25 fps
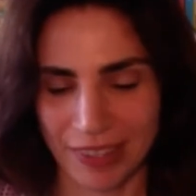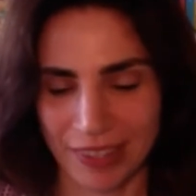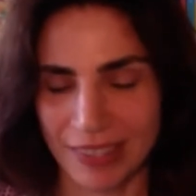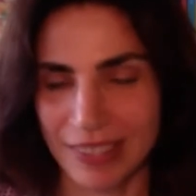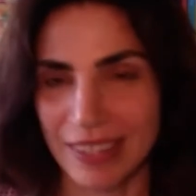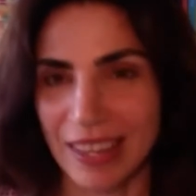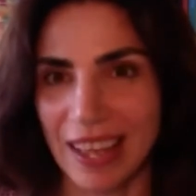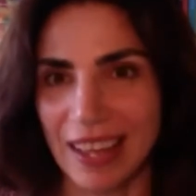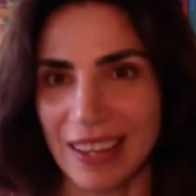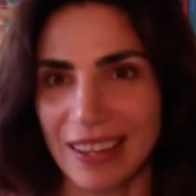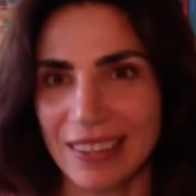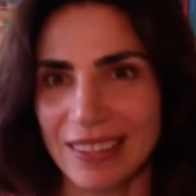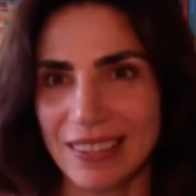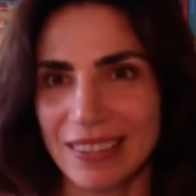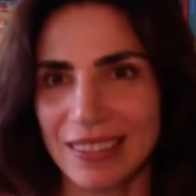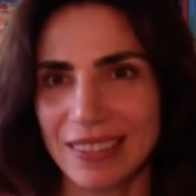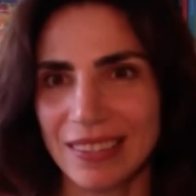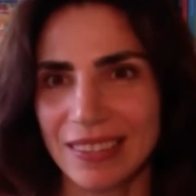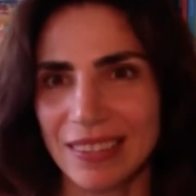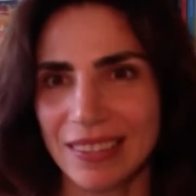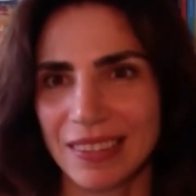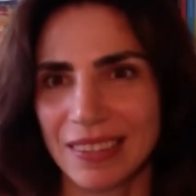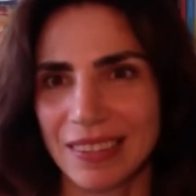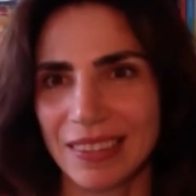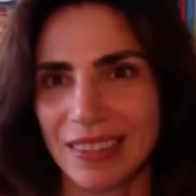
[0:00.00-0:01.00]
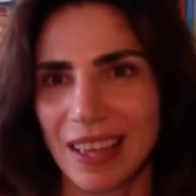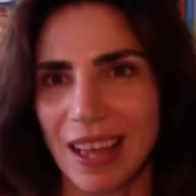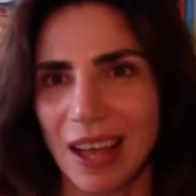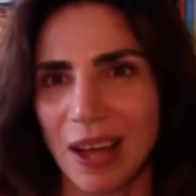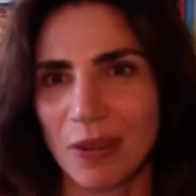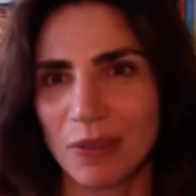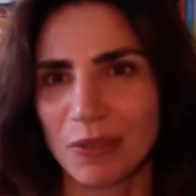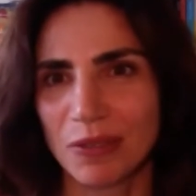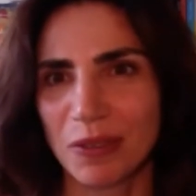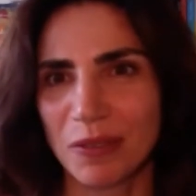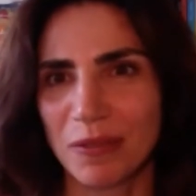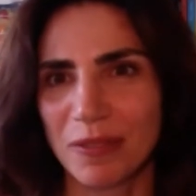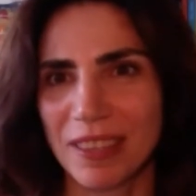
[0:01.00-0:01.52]
text
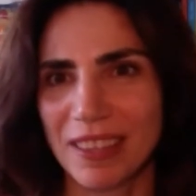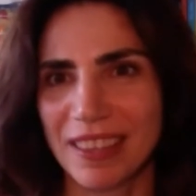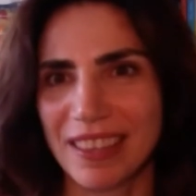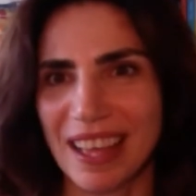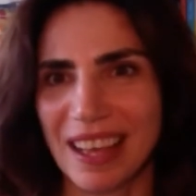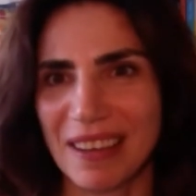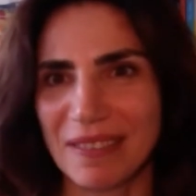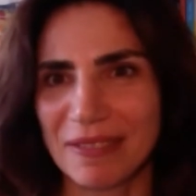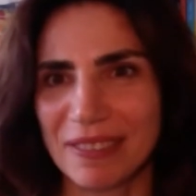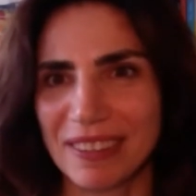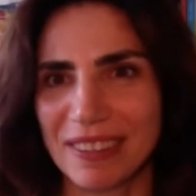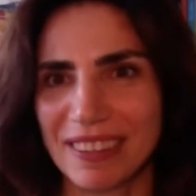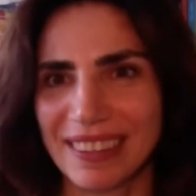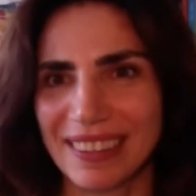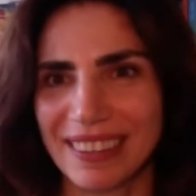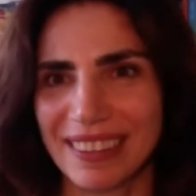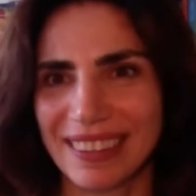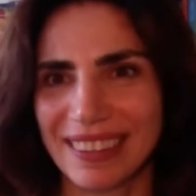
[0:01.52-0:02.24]
out of the novel.